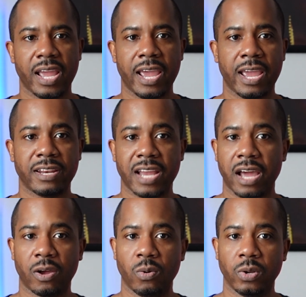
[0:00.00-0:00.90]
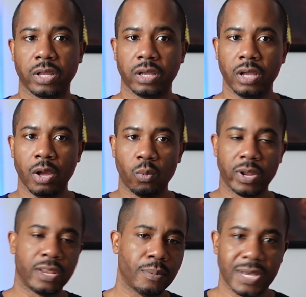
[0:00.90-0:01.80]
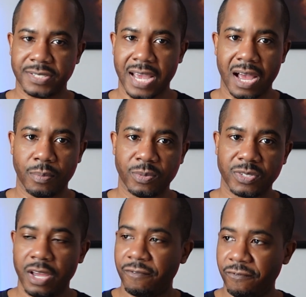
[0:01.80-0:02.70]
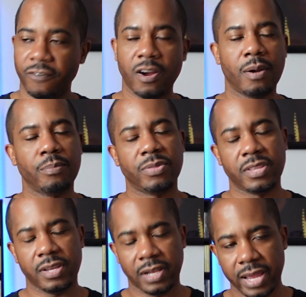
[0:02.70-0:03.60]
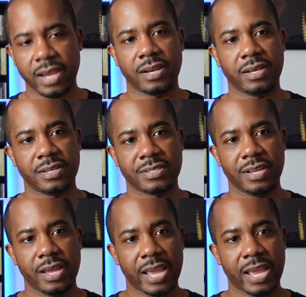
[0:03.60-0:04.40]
And not only one of the best albums from the ladies,